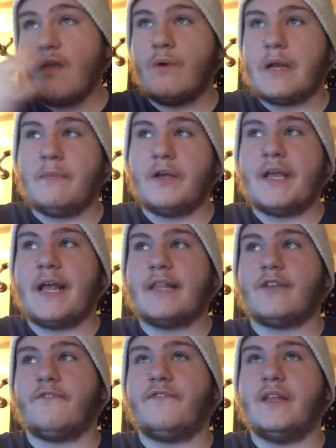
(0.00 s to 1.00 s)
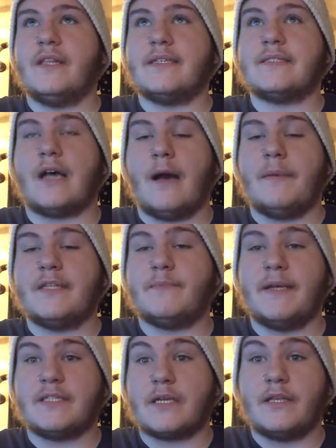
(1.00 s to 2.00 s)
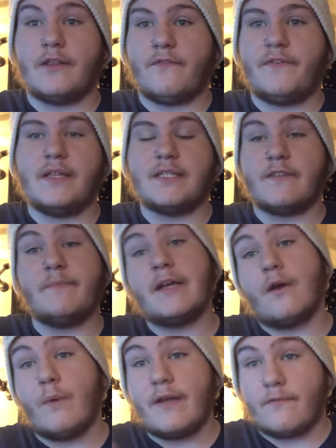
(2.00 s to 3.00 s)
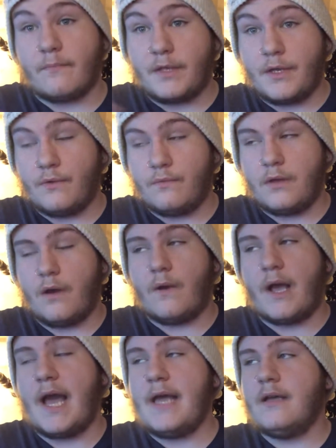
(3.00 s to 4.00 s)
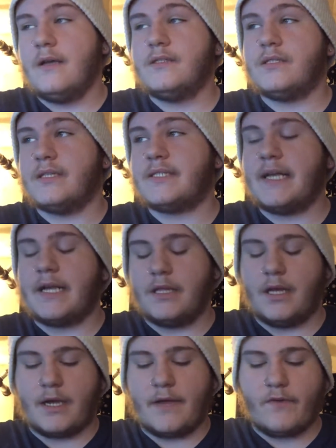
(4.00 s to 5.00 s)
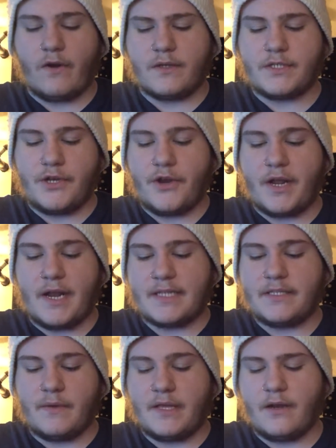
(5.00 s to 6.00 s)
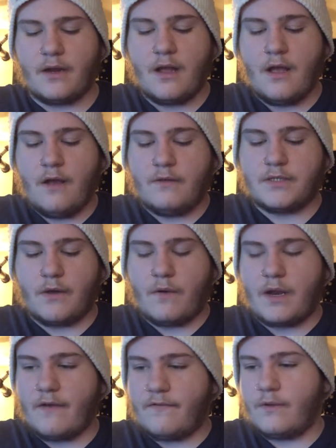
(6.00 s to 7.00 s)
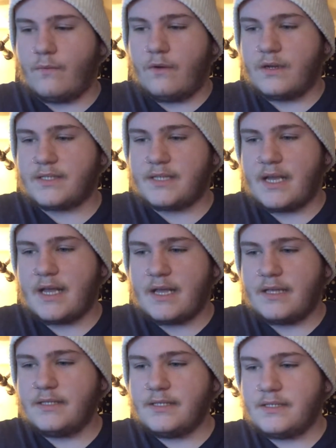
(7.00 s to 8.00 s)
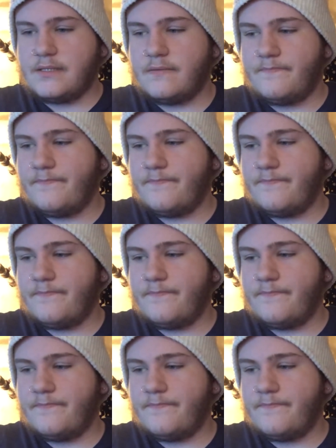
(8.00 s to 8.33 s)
when I'm looking at their feelings, um, it's basically their feelings of being away from you, okay? So let's take a look. In regards to who you're connecting with here, what's going on for the water signs?